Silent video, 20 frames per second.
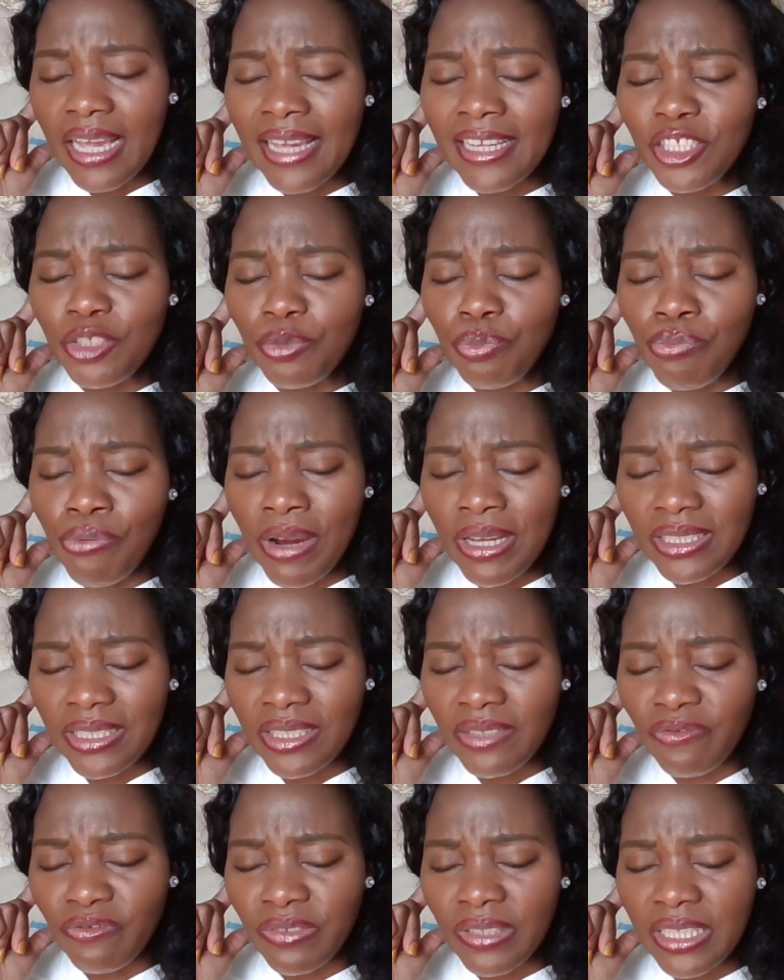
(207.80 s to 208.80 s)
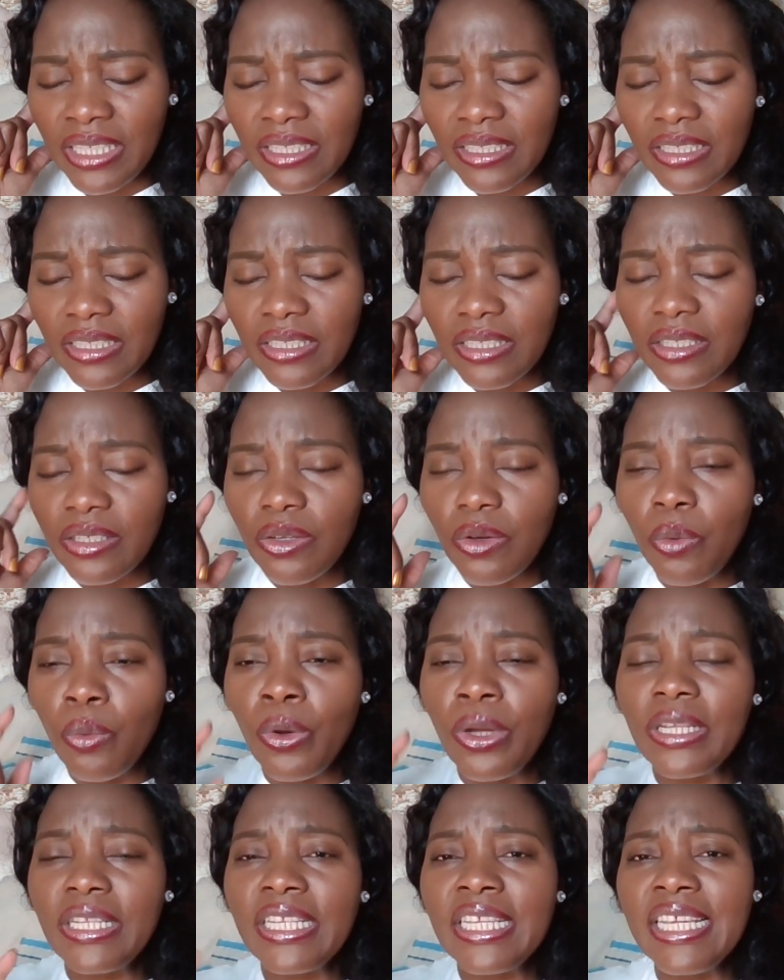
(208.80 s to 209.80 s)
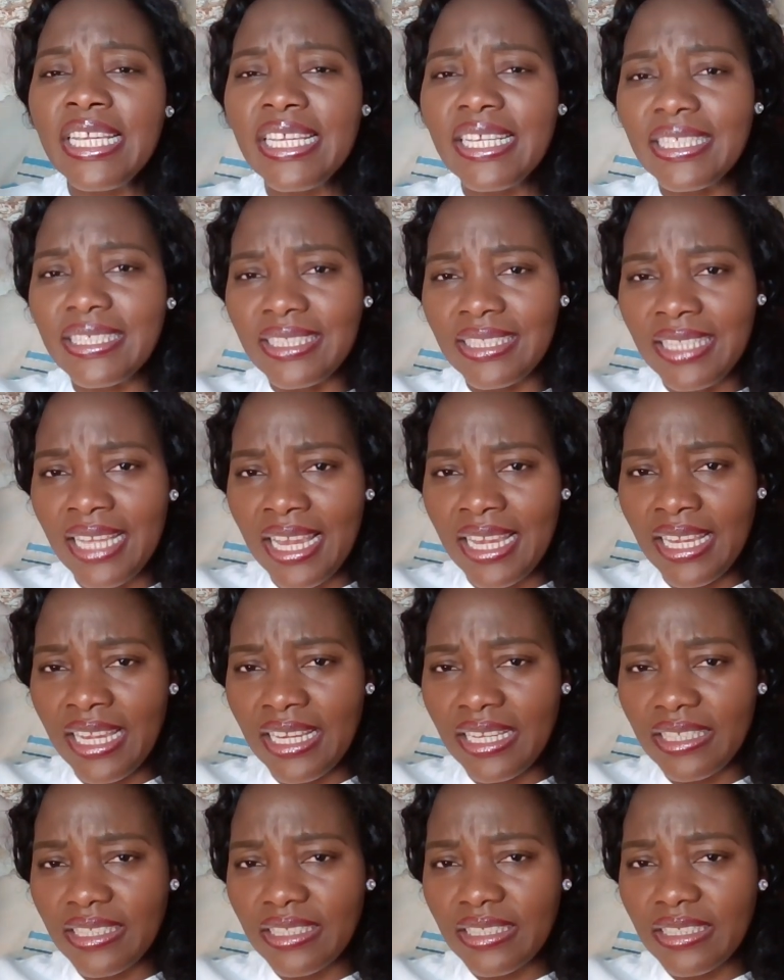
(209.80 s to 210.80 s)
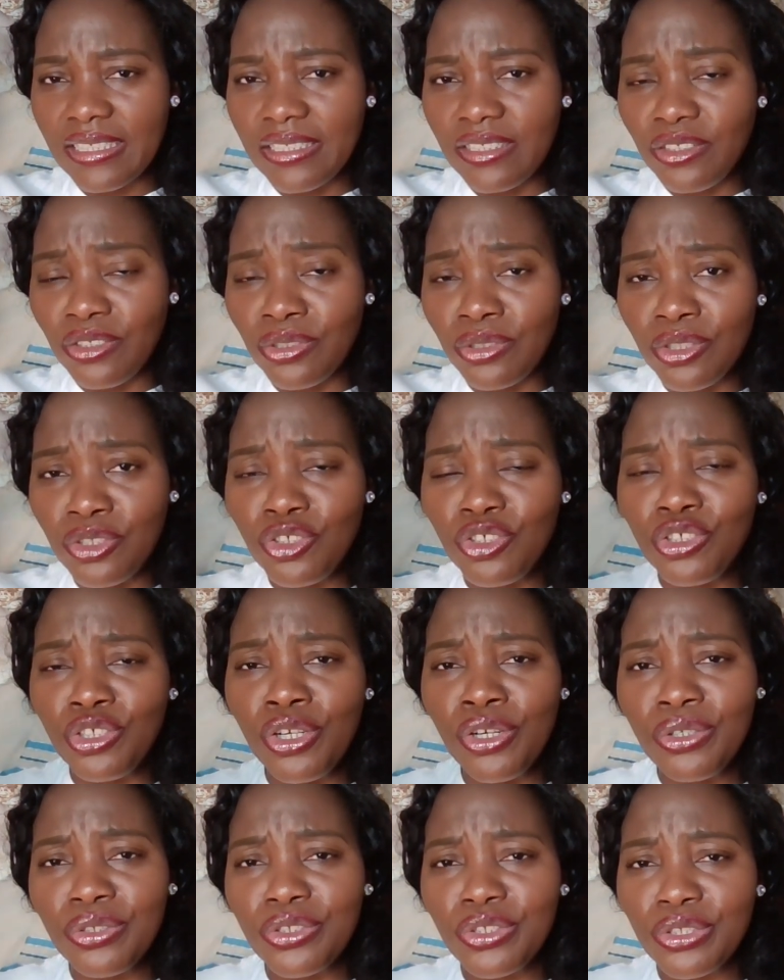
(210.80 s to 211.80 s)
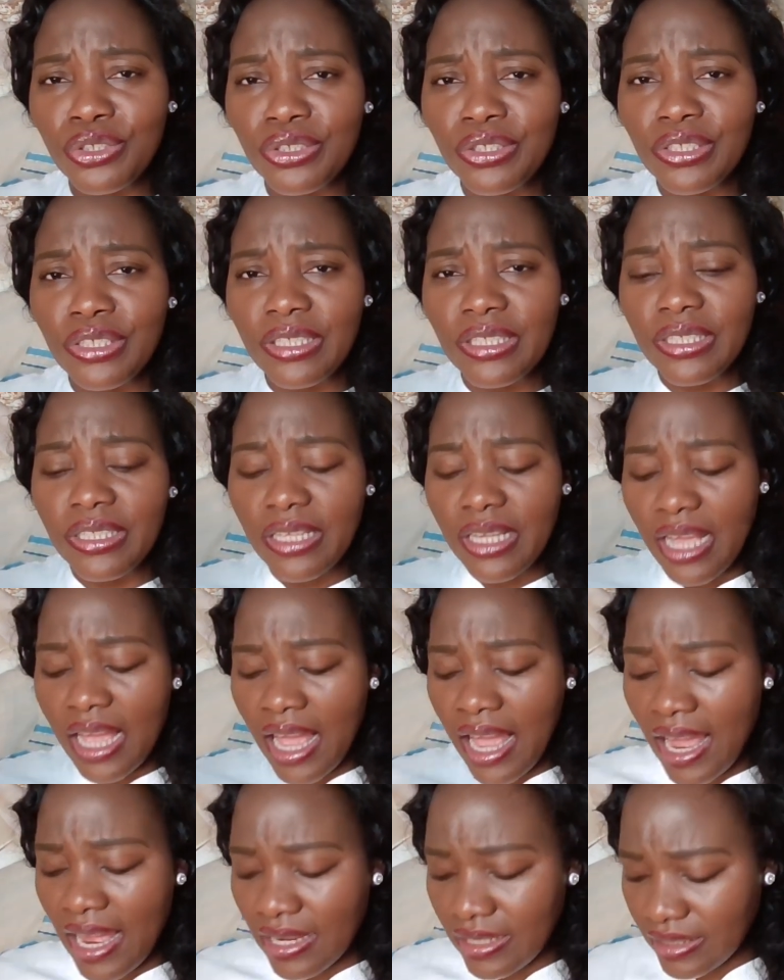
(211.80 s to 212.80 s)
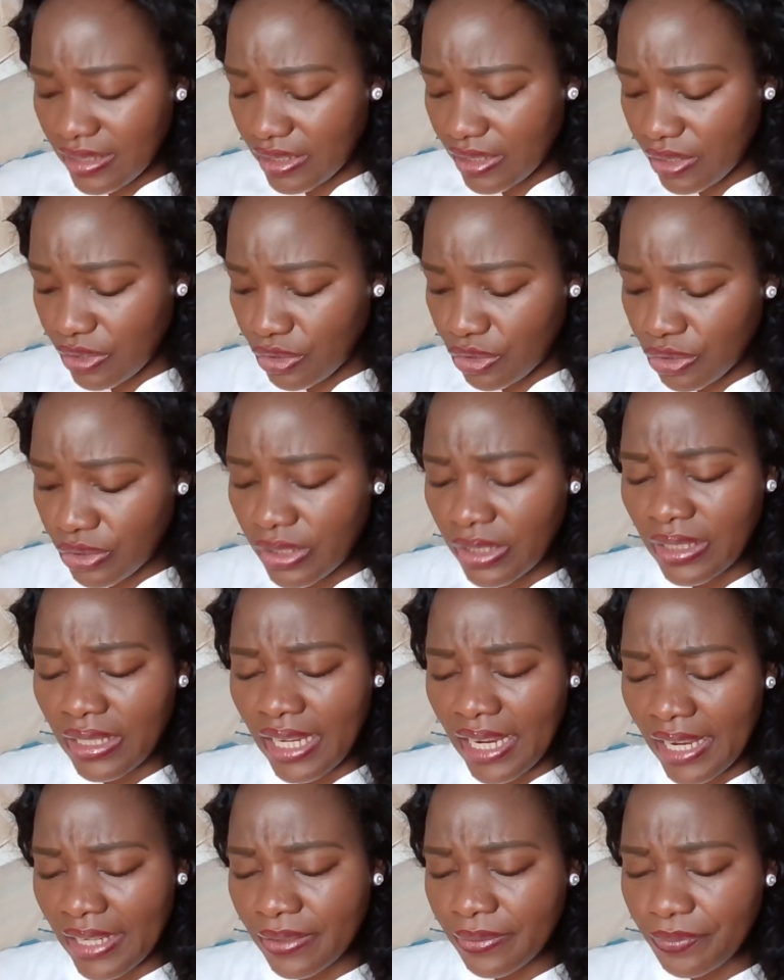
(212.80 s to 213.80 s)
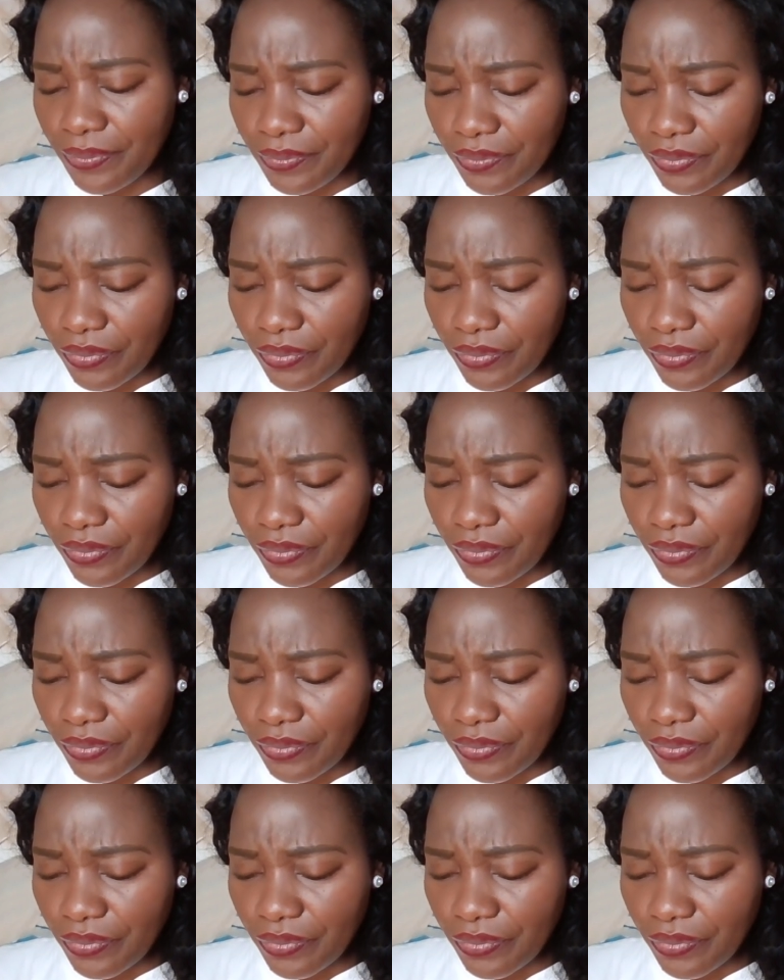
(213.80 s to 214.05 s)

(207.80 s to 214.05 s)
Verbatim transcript: expressively what he is saying to the church and to the land.